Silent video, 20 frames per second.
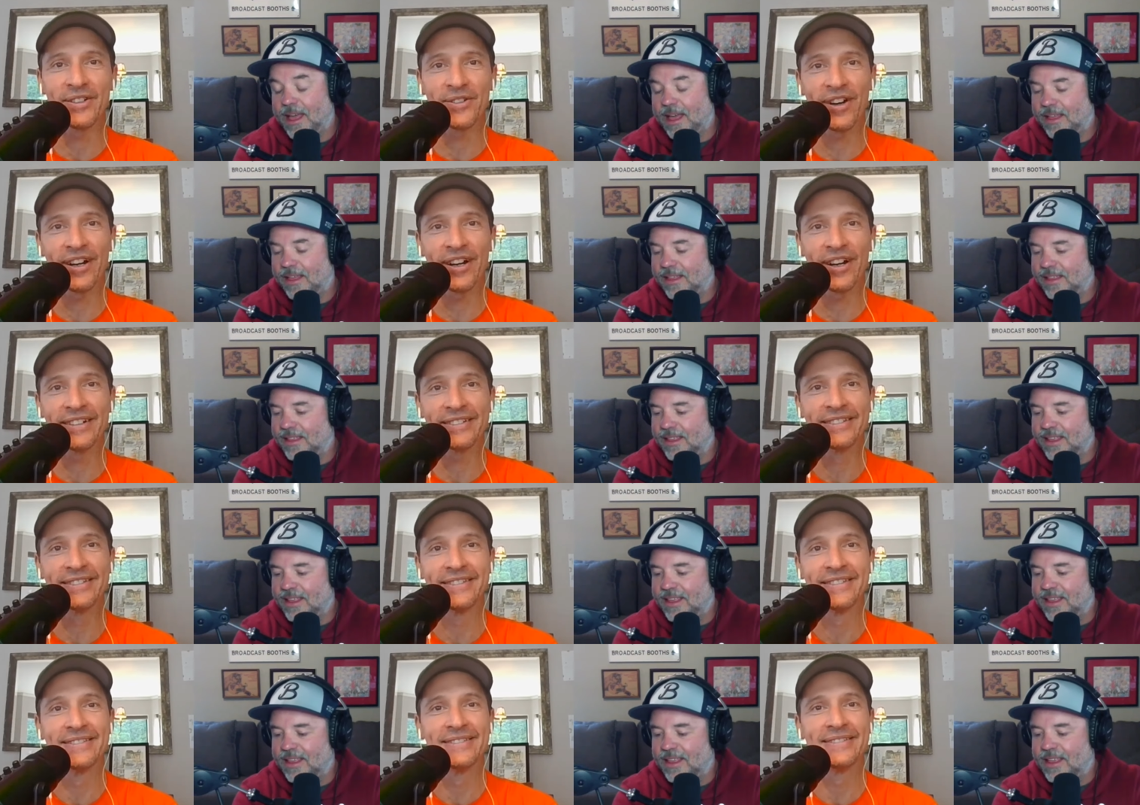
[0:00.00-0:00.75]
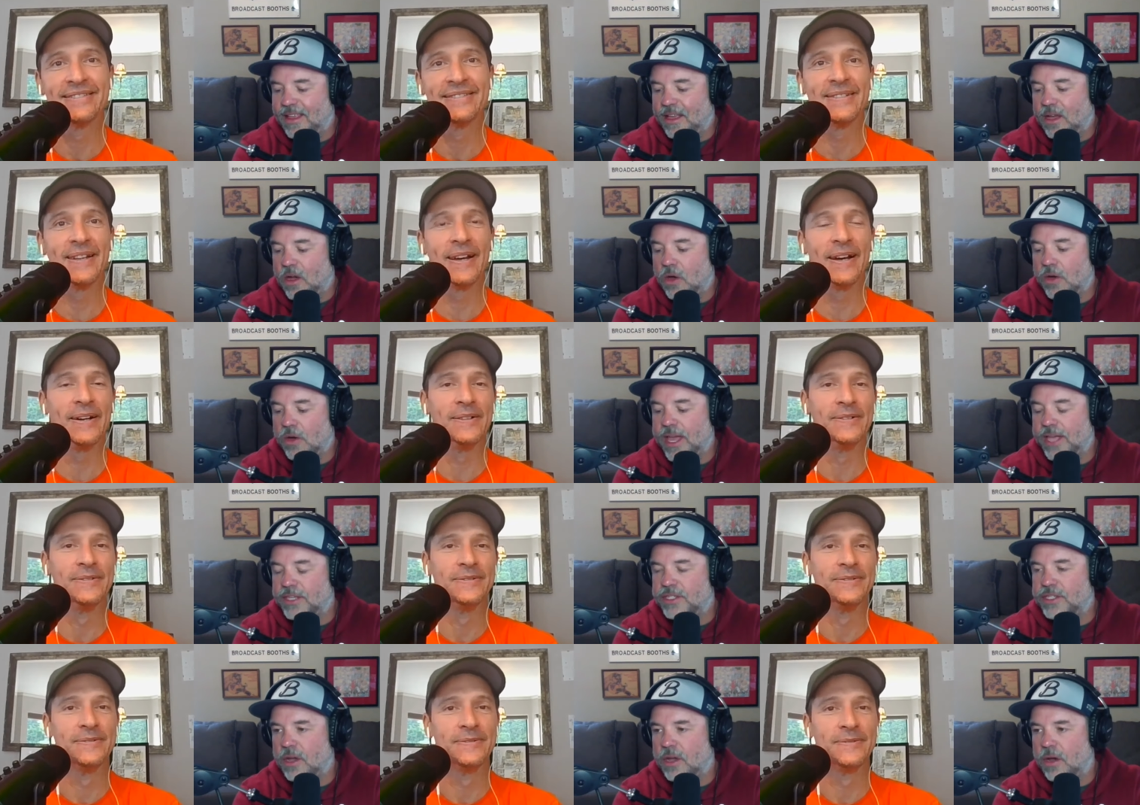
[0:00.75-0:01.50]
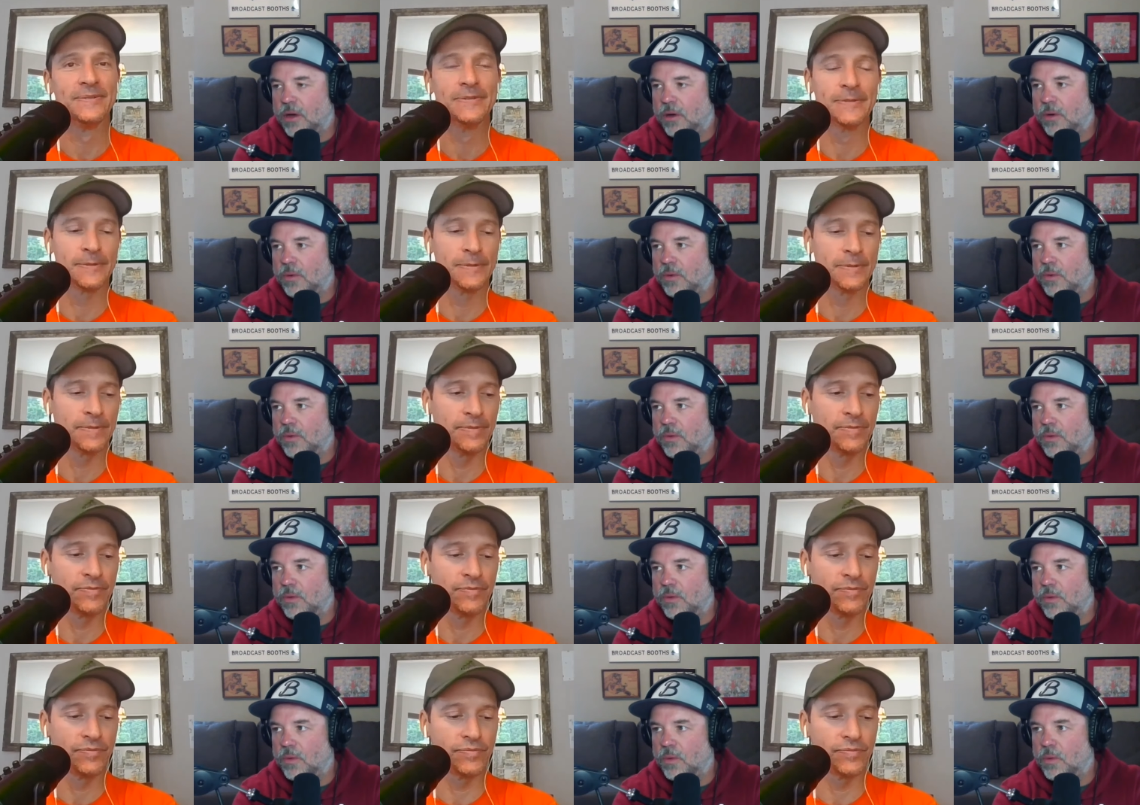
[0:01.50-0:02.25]
Speaker 1: You're right. Okay, so
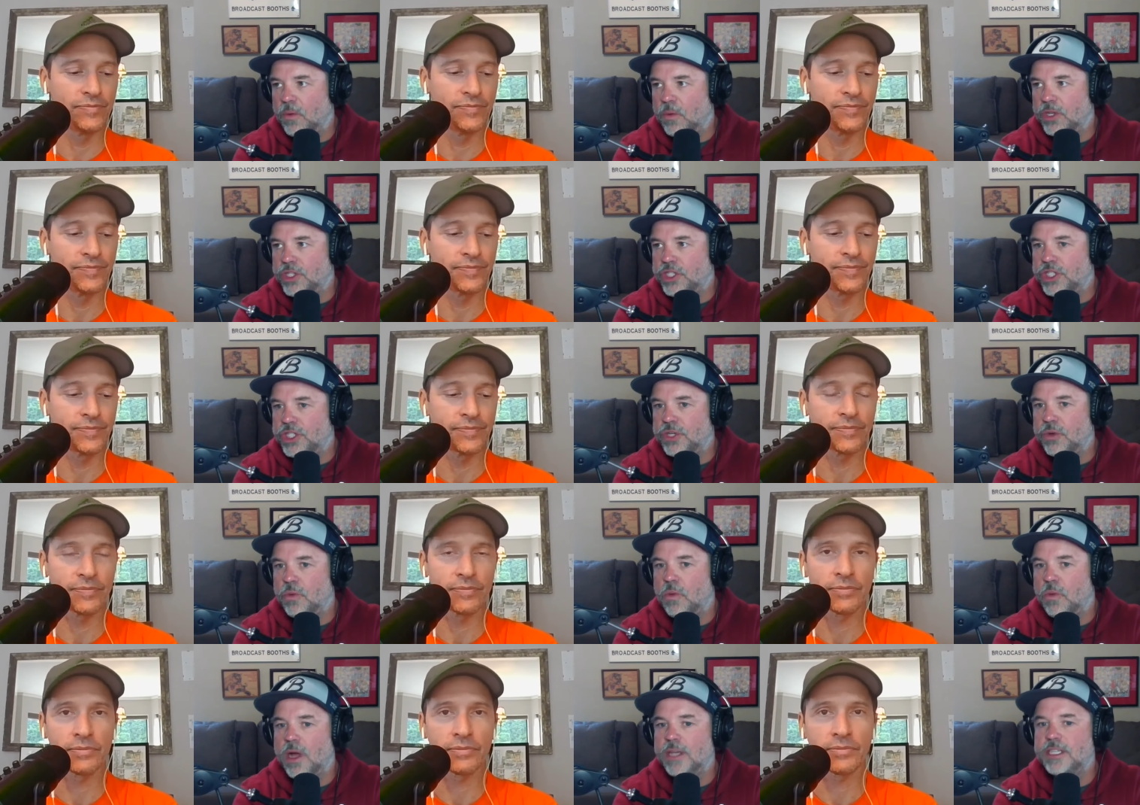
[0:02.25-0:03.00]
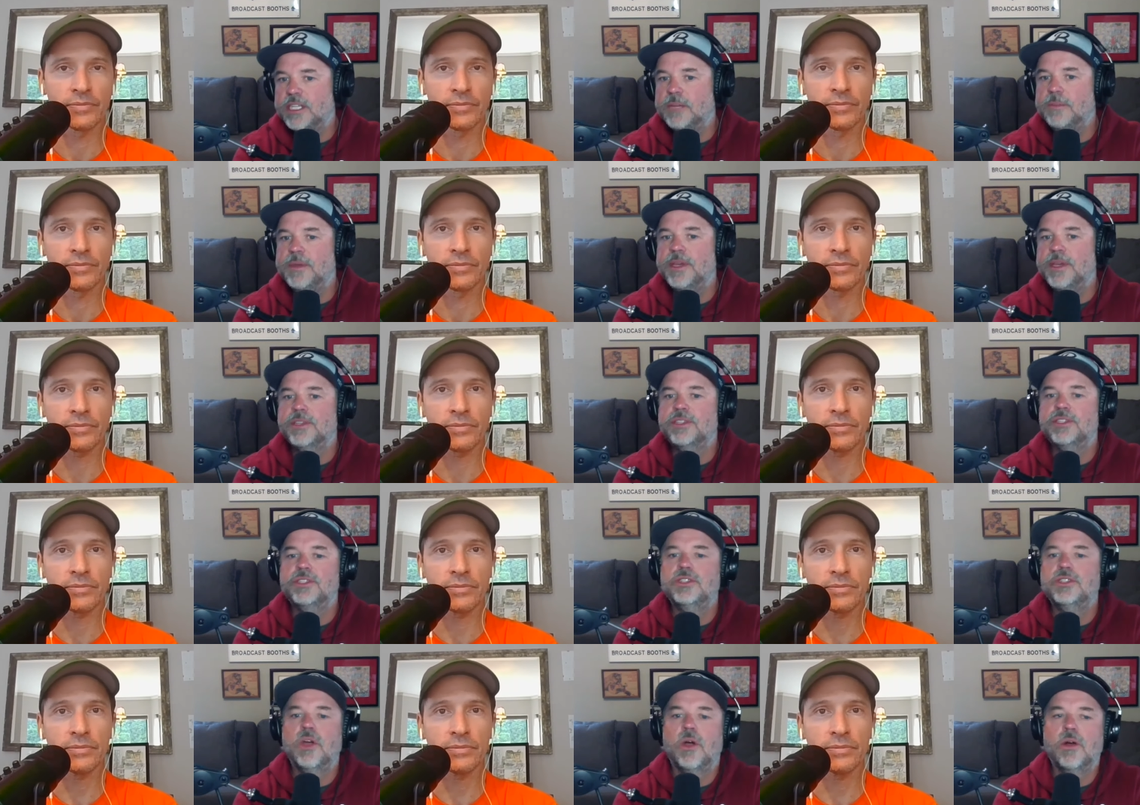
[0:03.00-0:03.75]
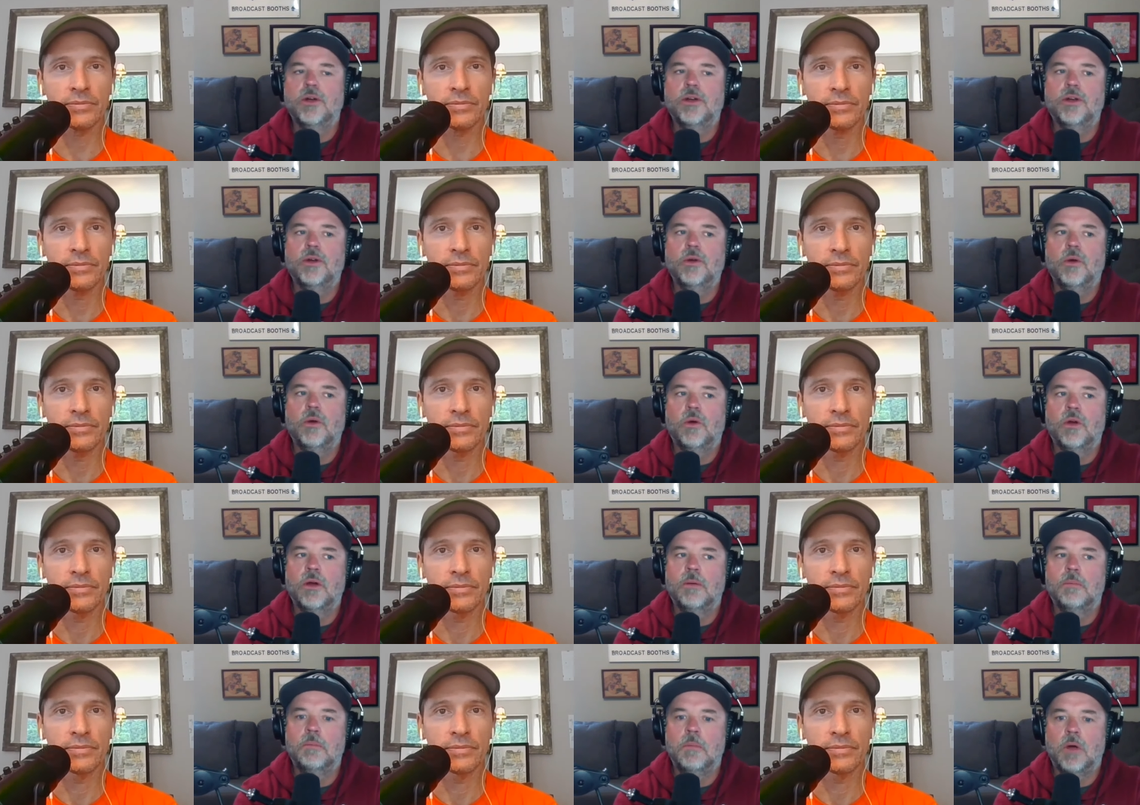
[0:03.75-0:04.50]
would you want to be a starter
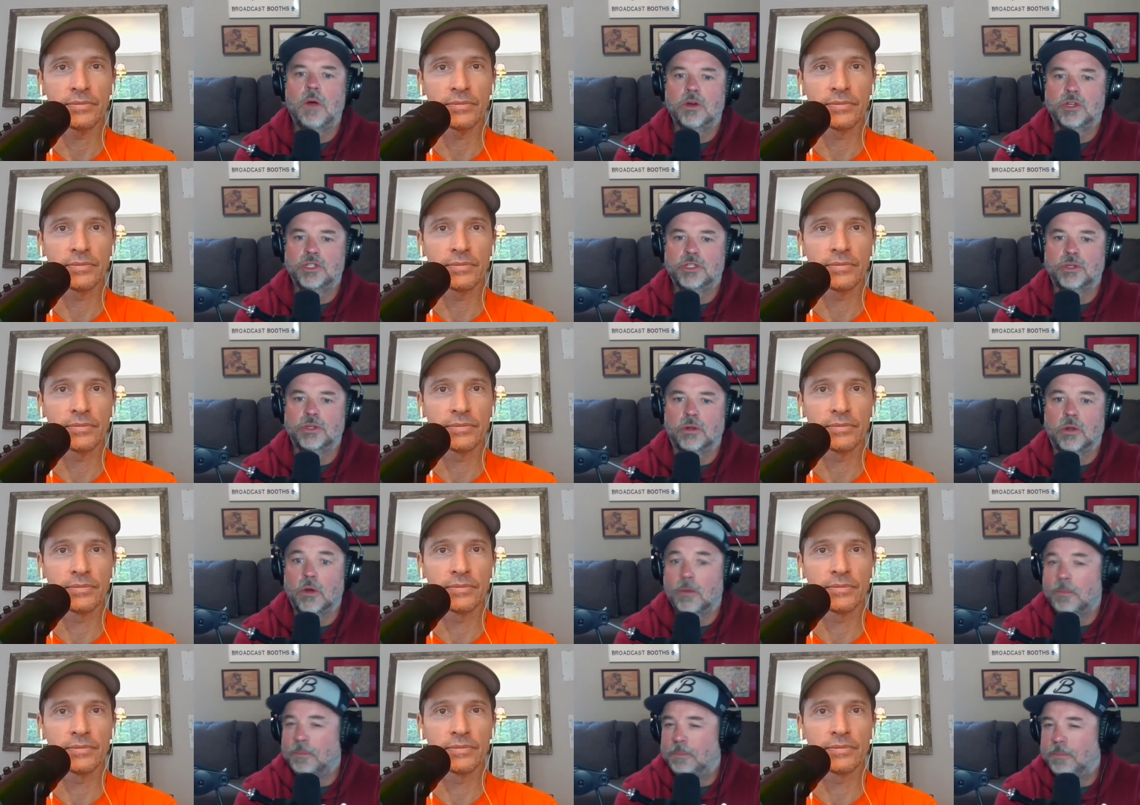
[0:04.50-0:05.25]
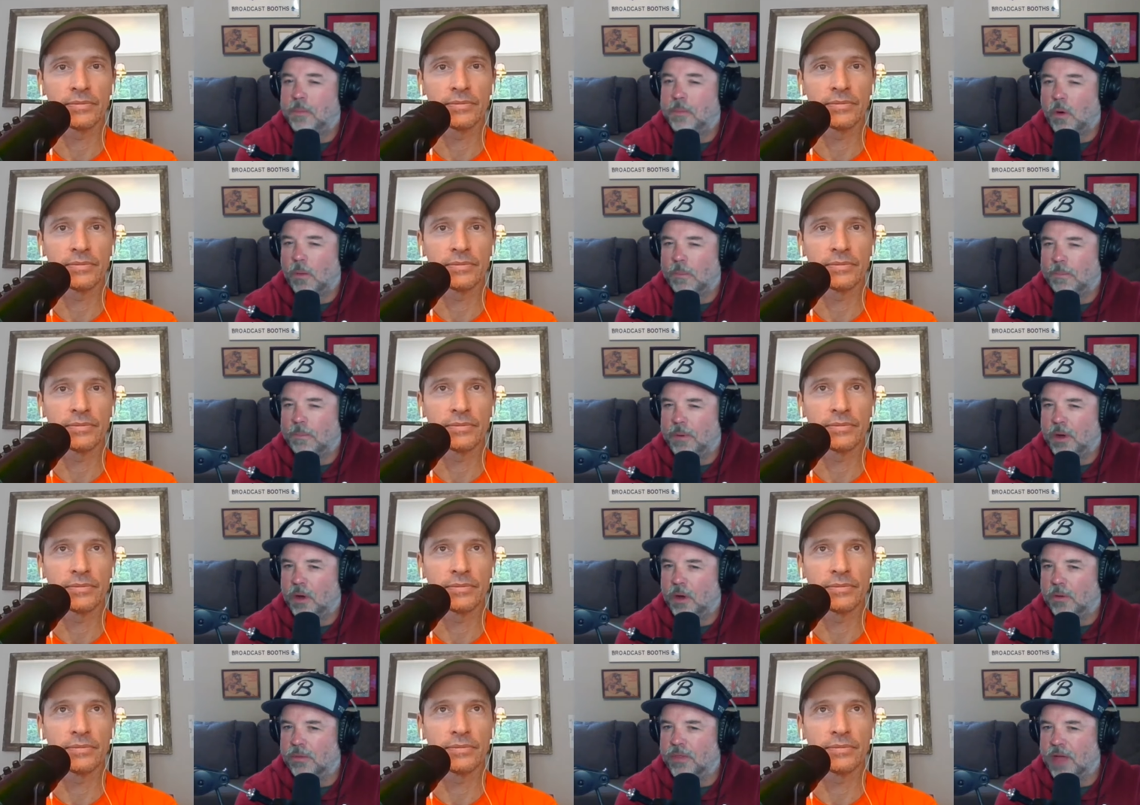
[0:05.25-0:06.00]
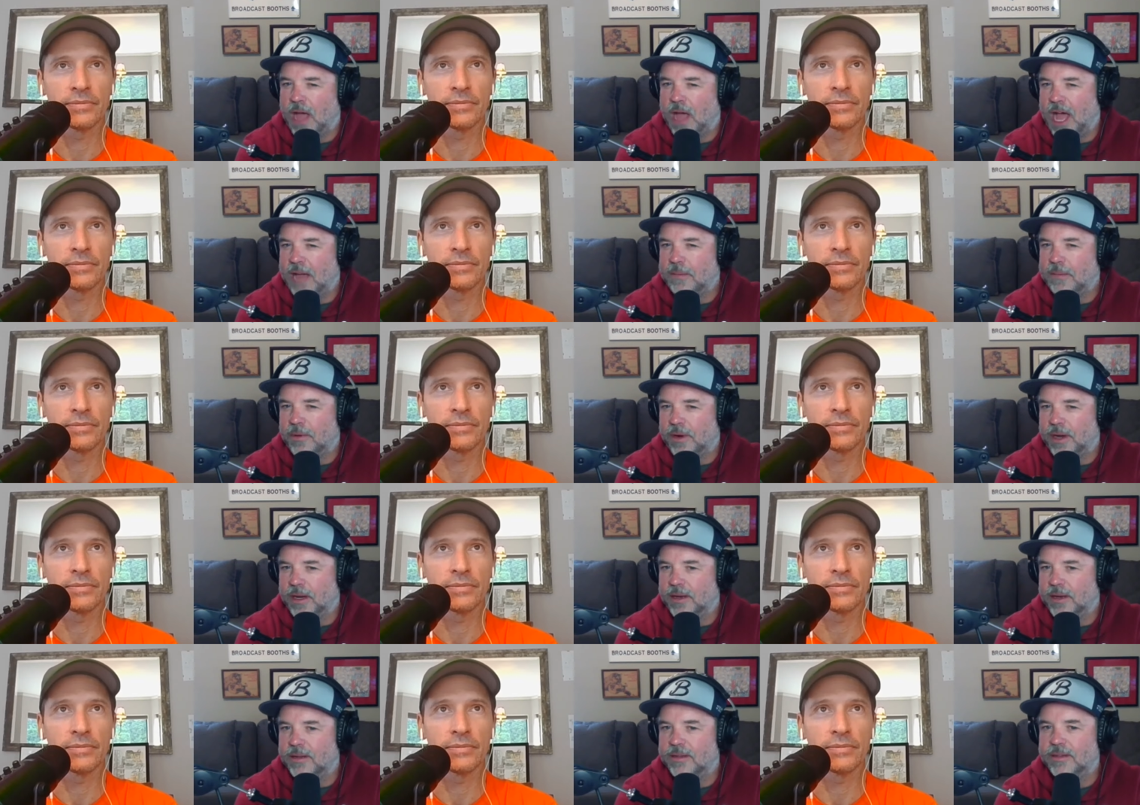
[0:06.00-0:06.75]
or a marshal or or both, a
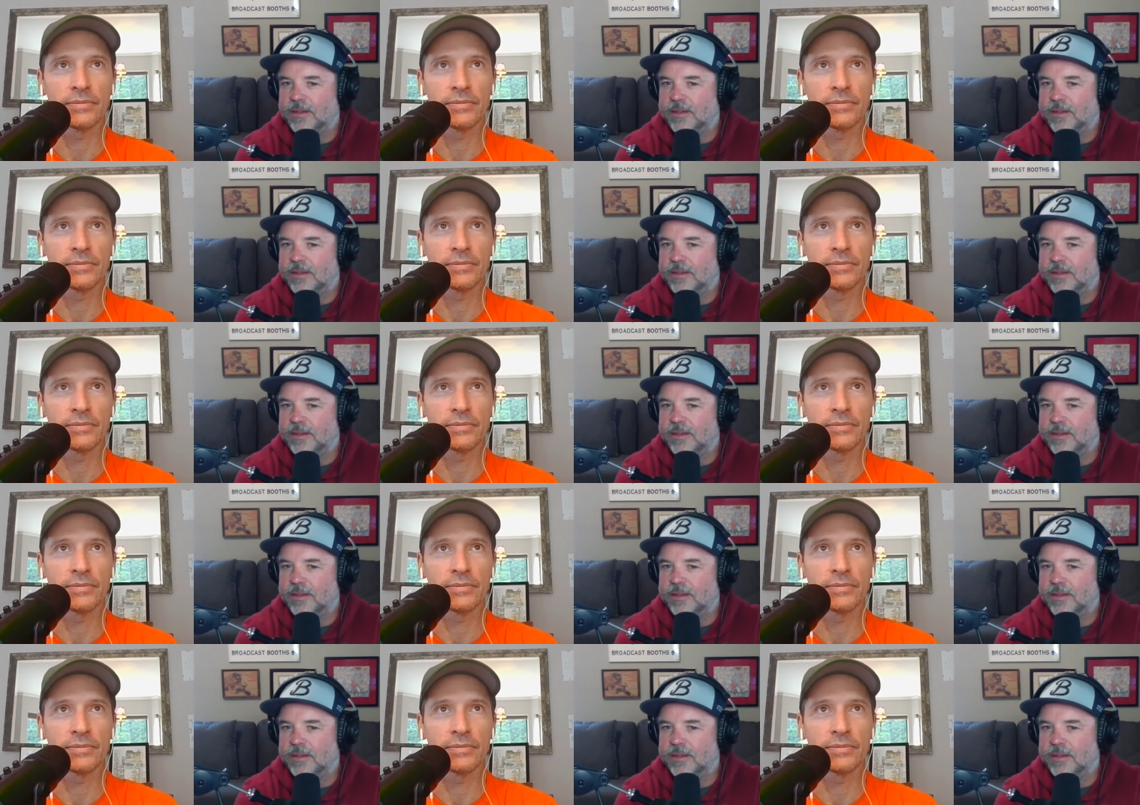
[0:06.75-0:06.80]
hybrid?